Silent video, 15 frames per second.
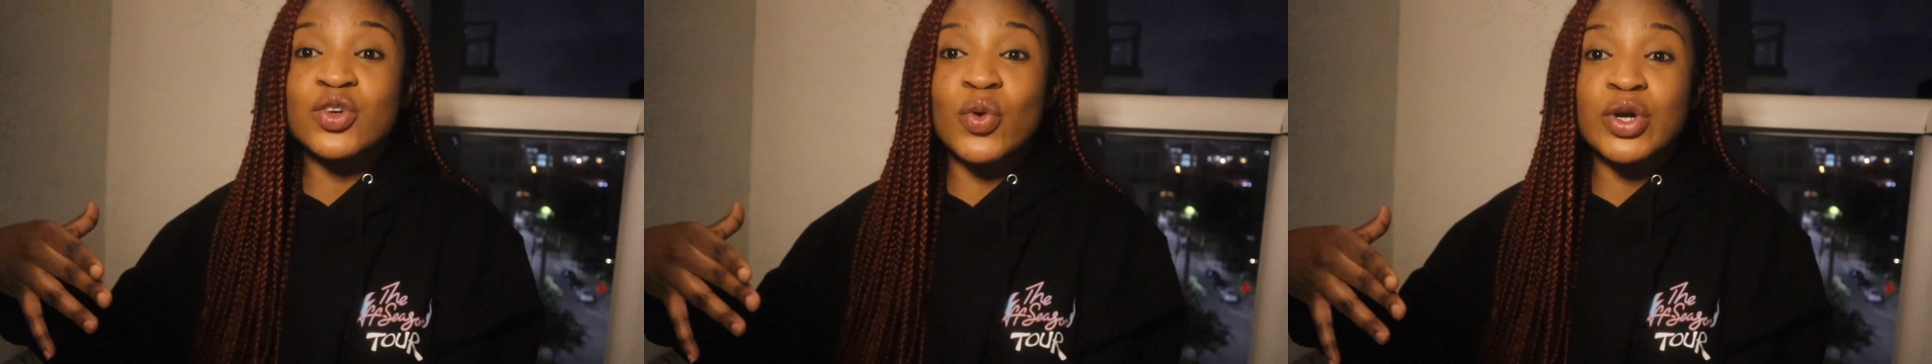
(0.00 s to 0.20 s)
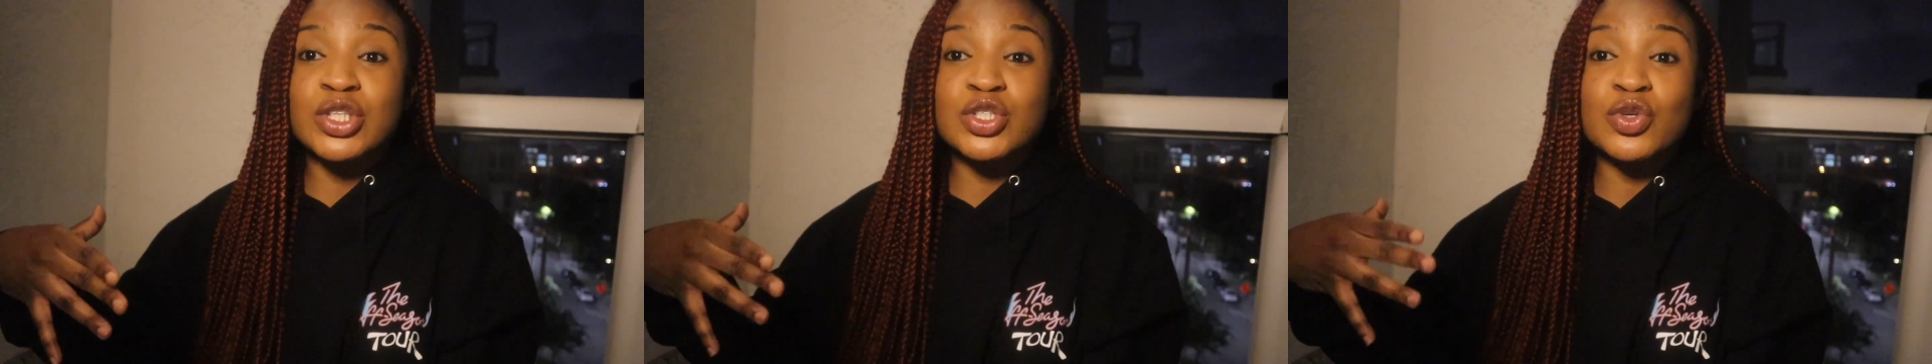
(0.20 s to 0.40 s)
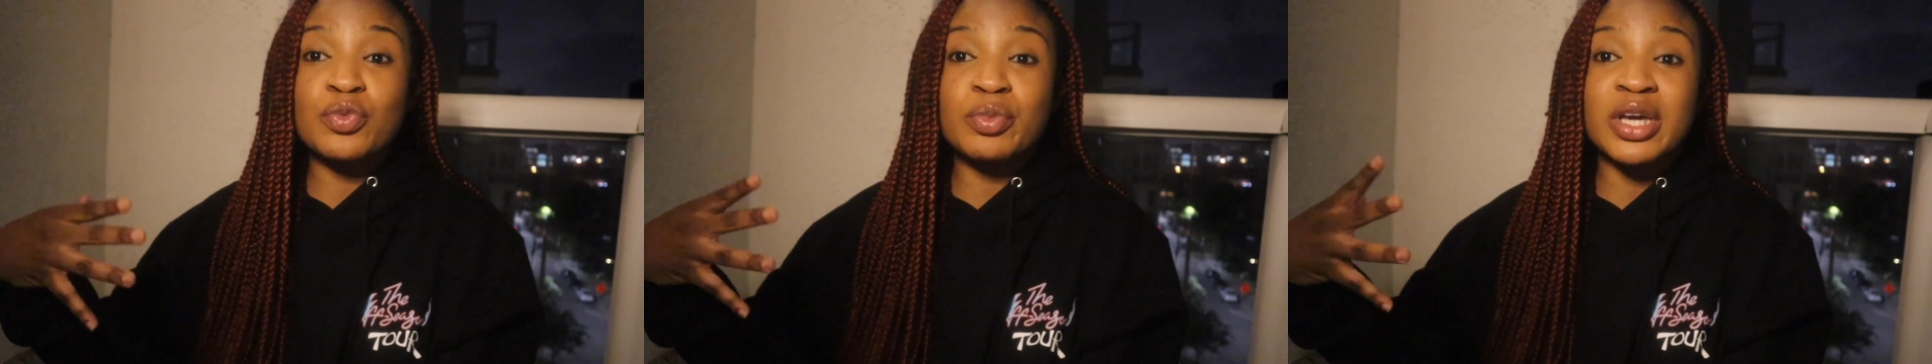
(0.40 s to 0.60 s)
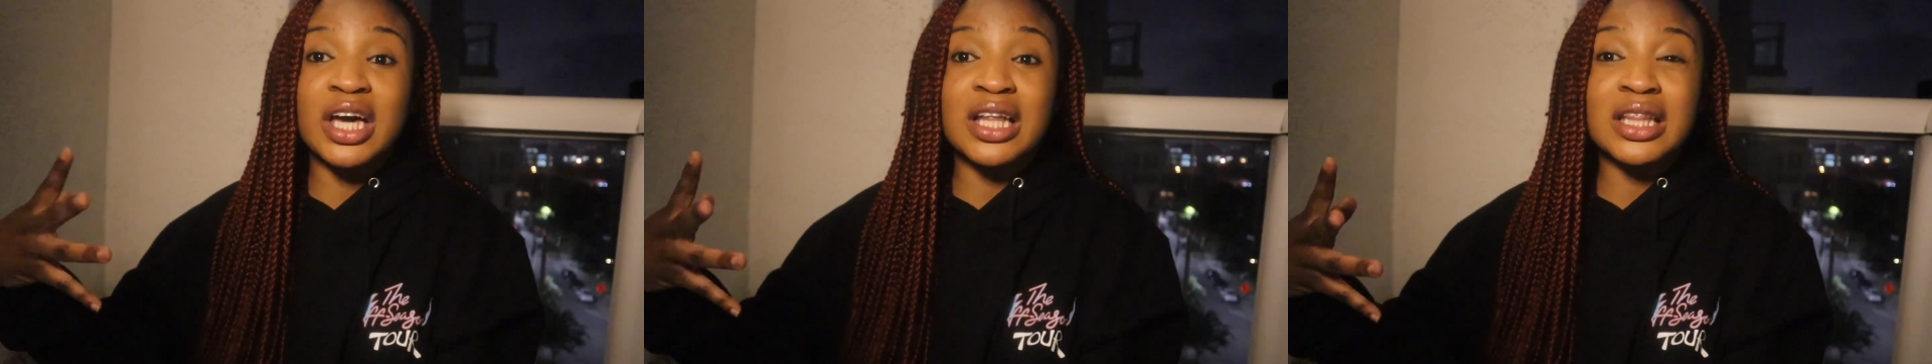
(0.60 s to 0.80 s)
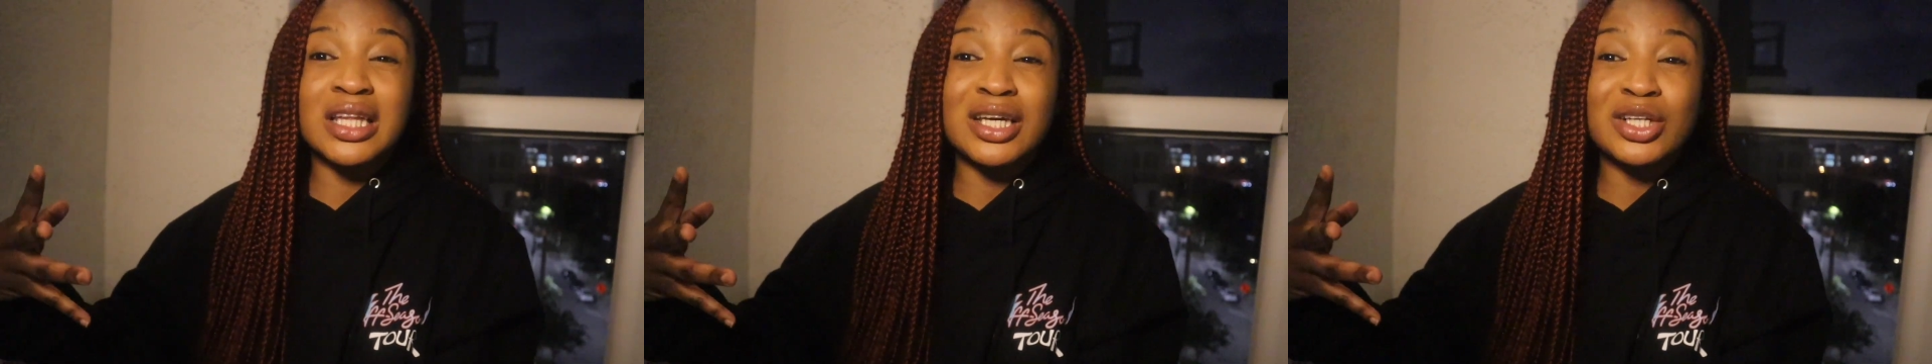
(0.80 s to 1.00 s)
going to be
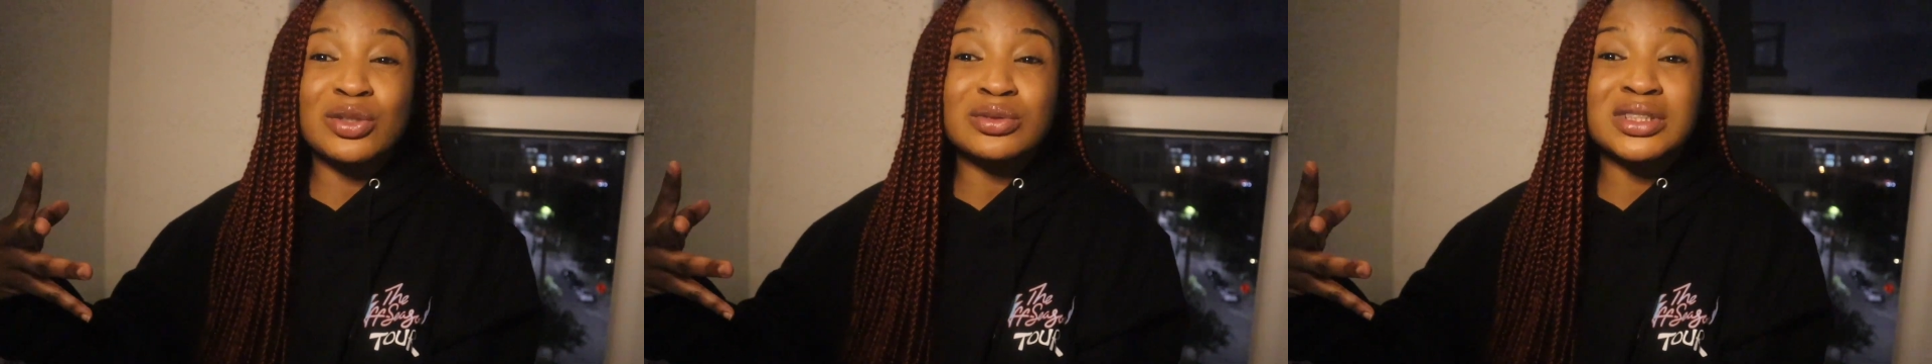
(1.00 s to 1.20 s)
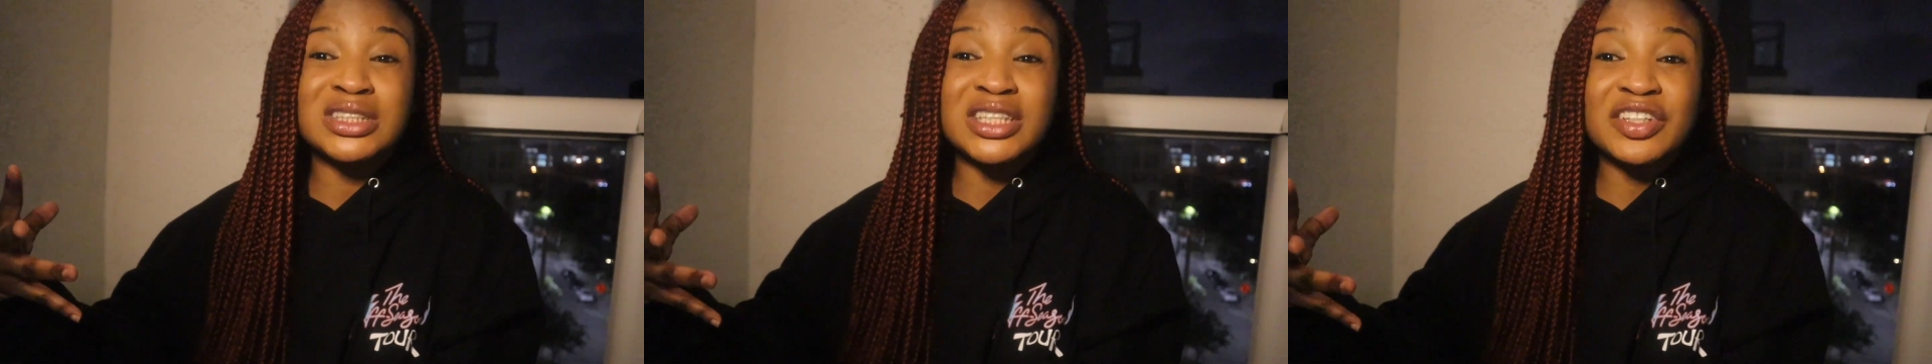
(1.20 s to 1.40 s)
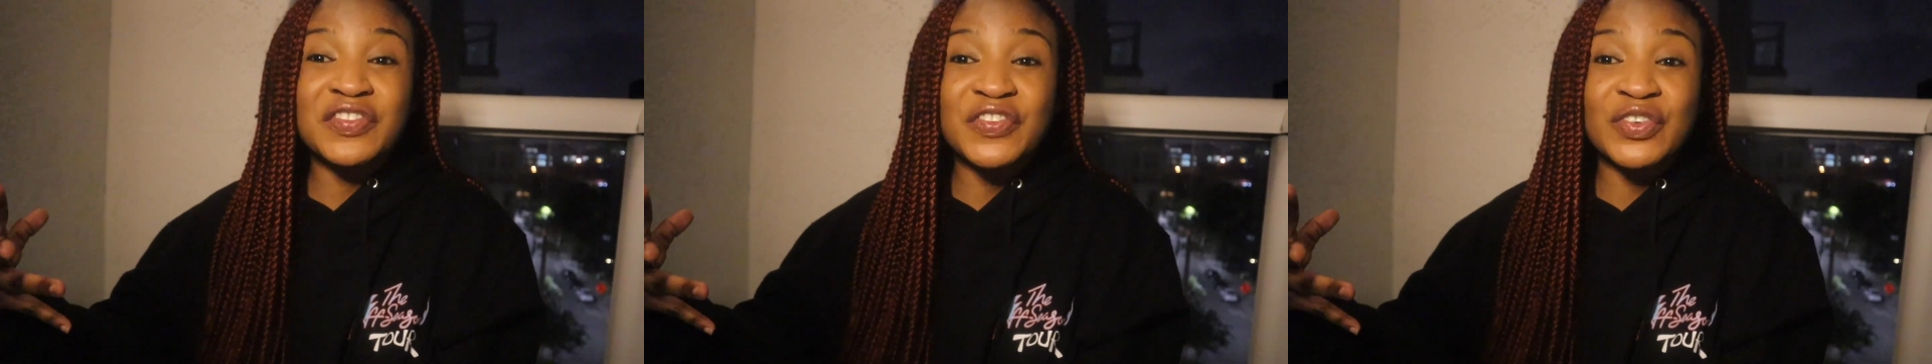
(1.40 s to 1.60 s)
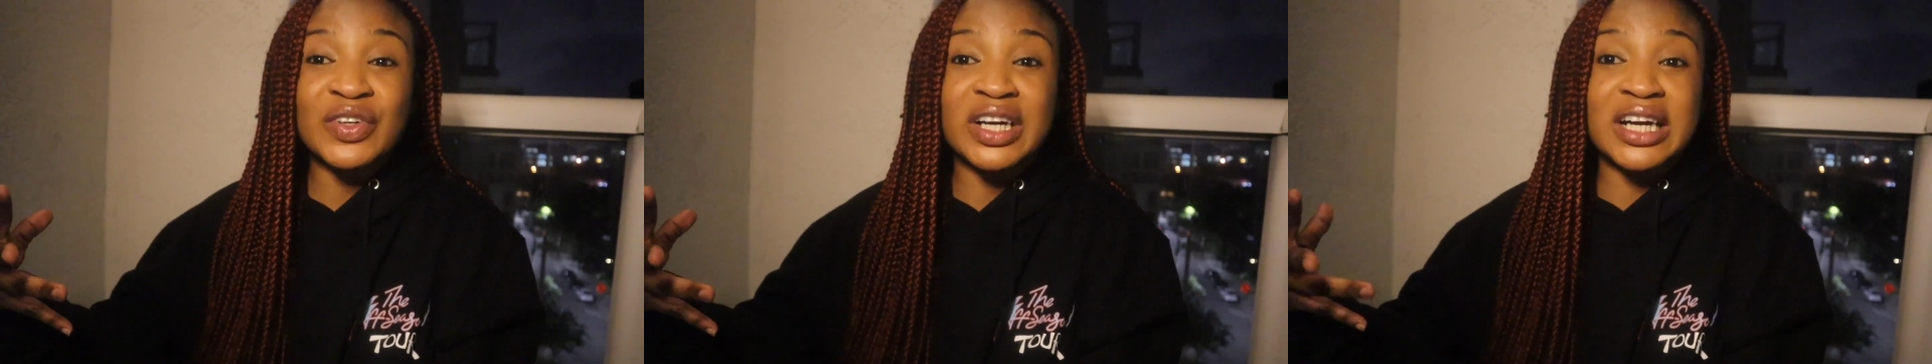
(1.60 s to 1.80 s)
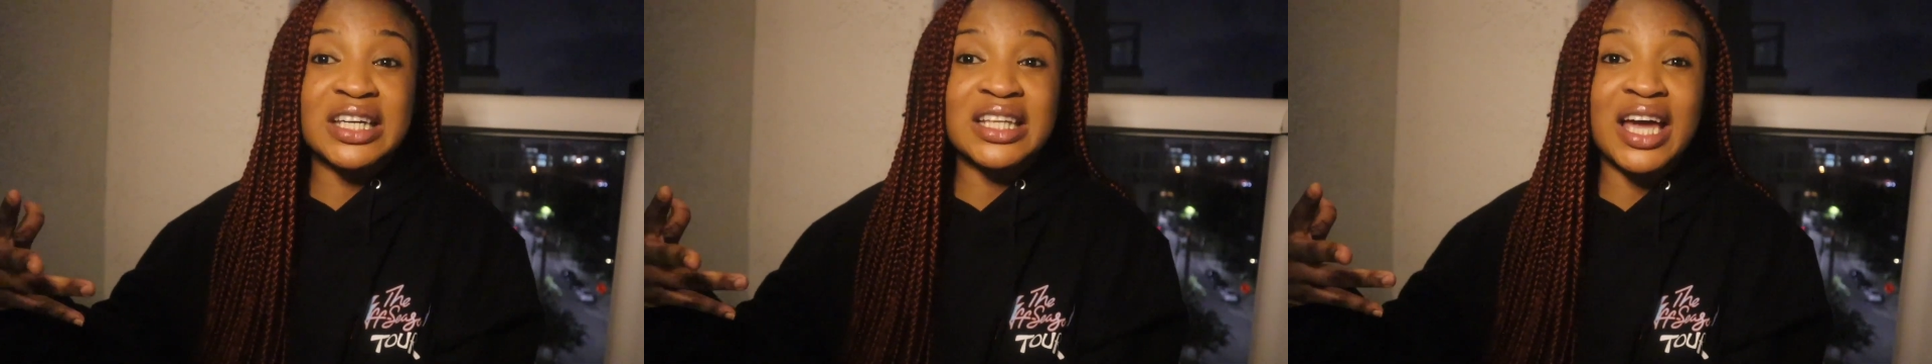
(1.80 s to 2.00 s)
a little
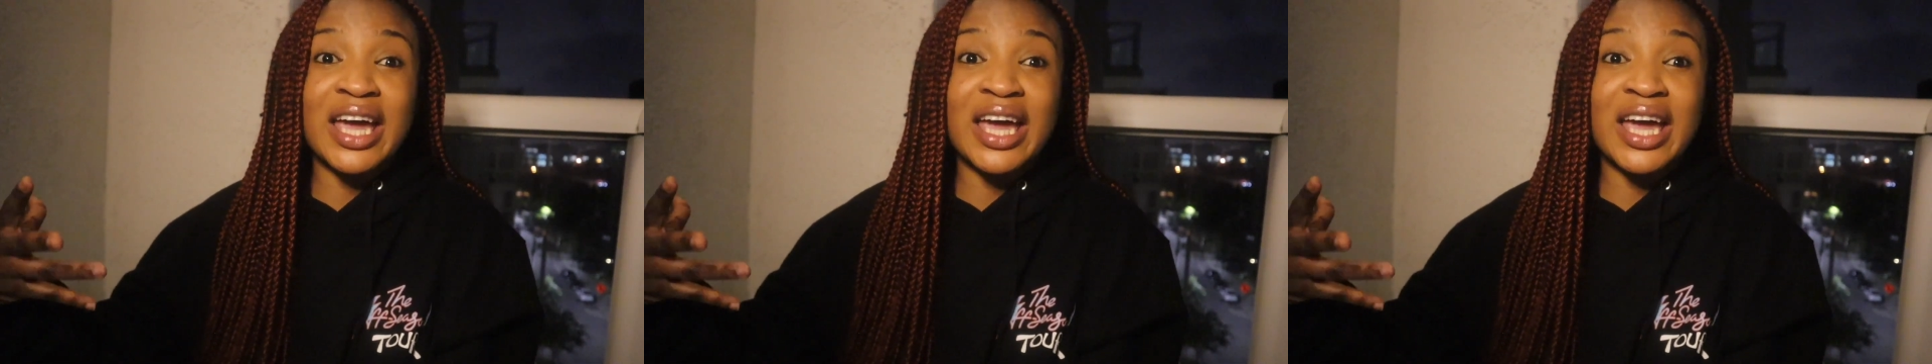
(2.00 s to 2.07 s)
different.